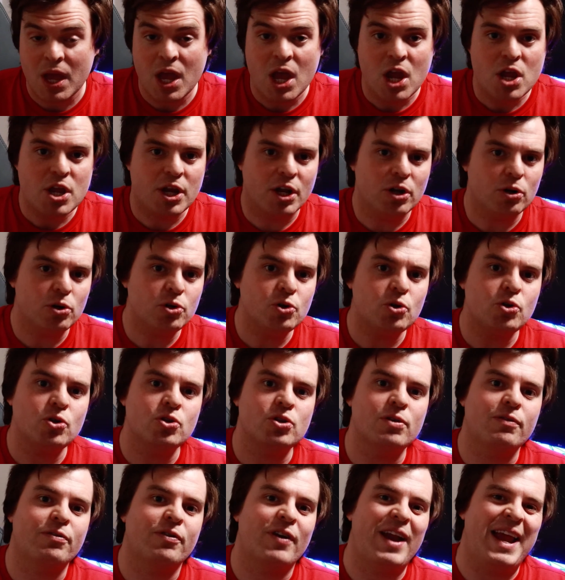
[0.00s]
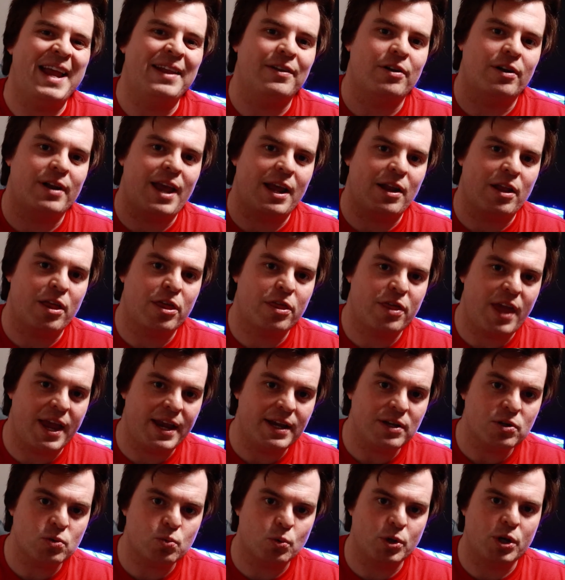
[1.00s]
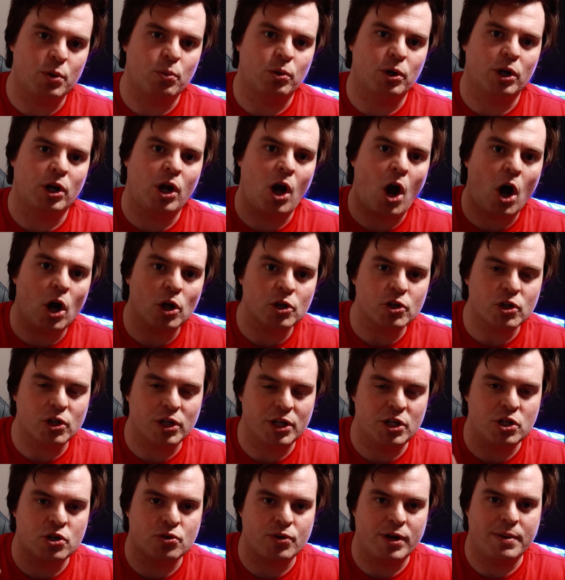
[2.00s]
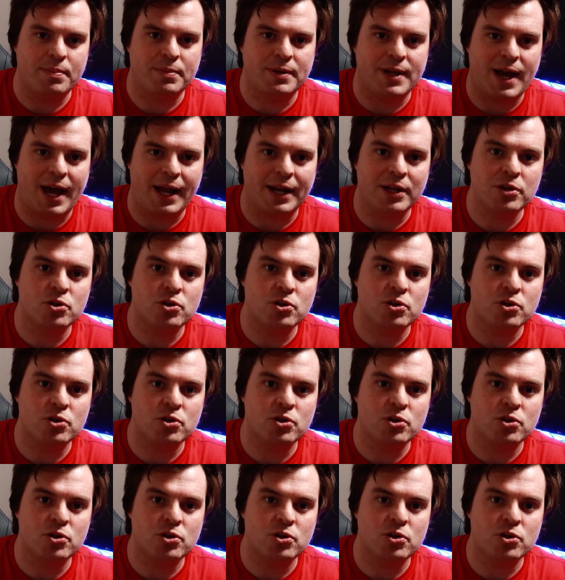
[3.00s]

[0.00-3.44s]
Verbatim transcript: You can also use it for Internet of Things where you want to constantly stream data.